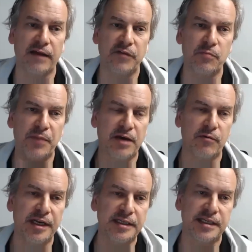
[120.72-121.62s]
of
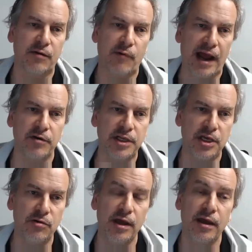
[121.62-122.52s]
ubiquitous and around
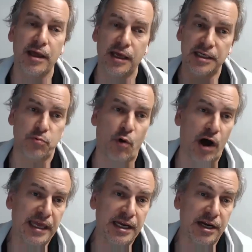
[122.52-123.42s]
you and just
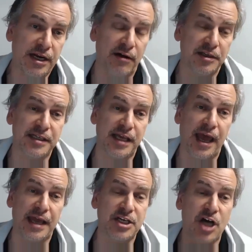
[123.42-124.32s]
walking in your house
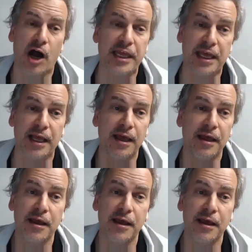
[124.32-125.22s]
and talking.
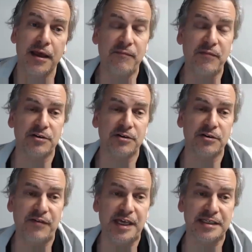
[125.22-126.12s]
And maybe your
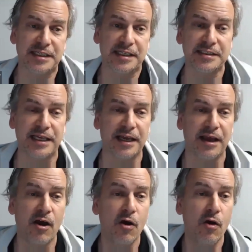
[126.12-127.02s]
TV is listening,
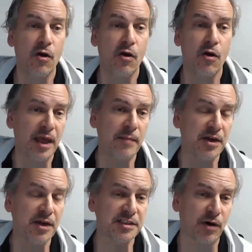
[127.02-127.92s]
or maybe
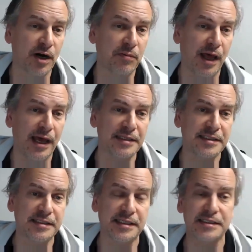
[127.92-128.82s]
your smart appliance
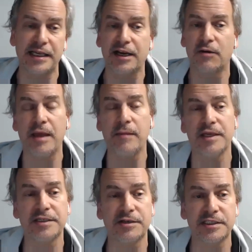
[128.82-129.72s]
is listening, or maybe
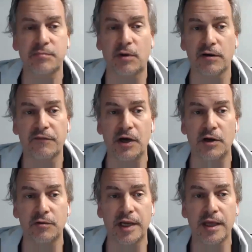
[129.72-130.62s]
it's your
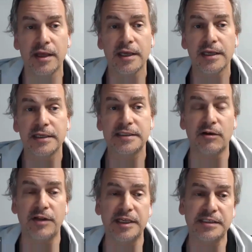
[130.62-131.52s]
smartphone.
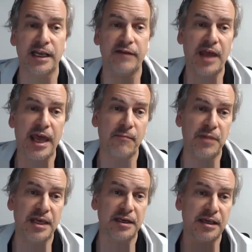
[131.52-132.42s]
So this kind of
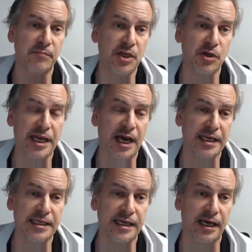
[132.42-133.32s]
ambient computing
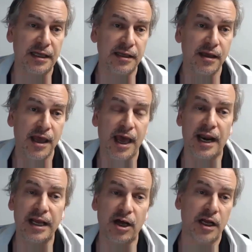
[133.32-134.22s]
idea, and
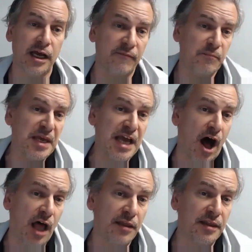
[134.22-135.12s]
I call it kind of
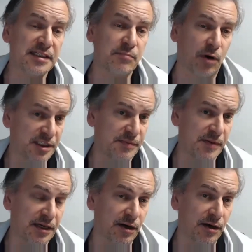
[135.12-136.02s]
beyond the smart
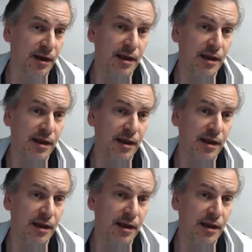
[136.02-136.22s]
speaker